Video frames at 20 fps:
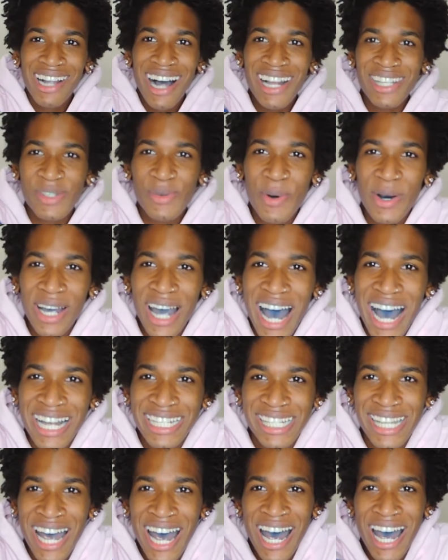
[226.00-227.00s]
Last one,
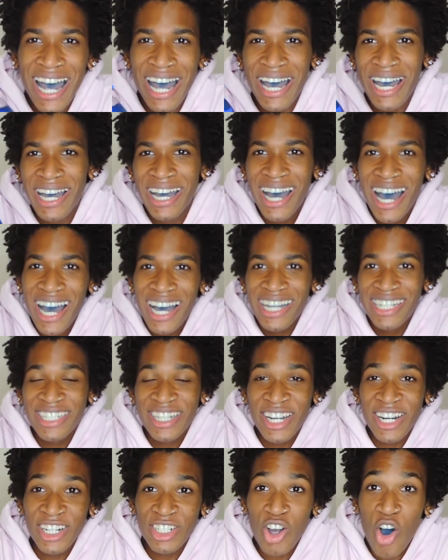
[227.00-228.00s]
guys.
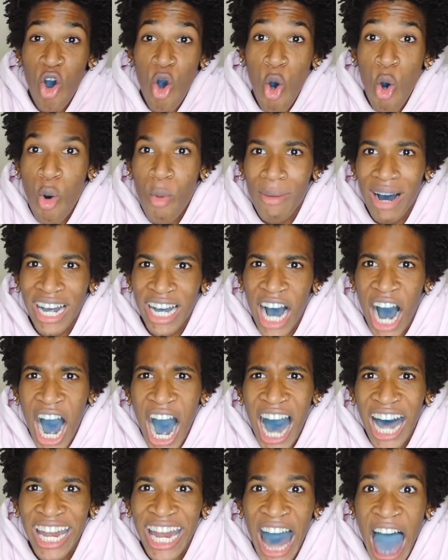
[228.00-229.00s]
Cheers. Oh my
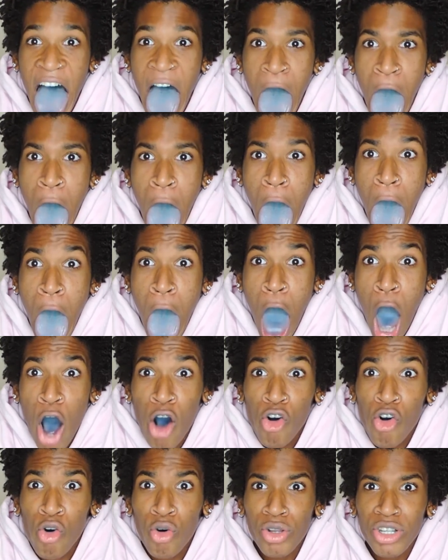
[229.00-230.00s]
god.
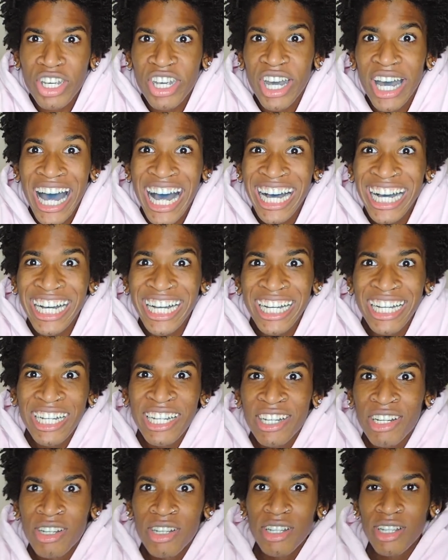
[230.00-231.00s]
Holy.
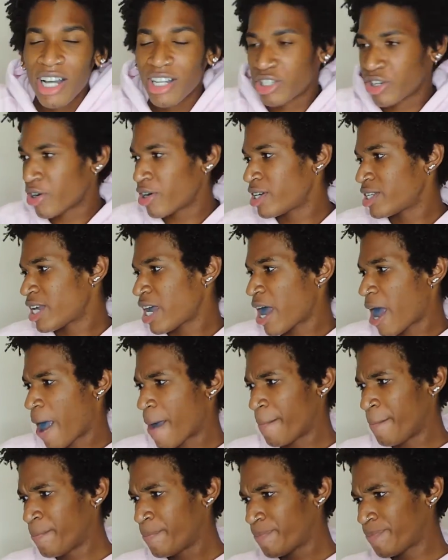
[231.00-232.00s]
That's crazy.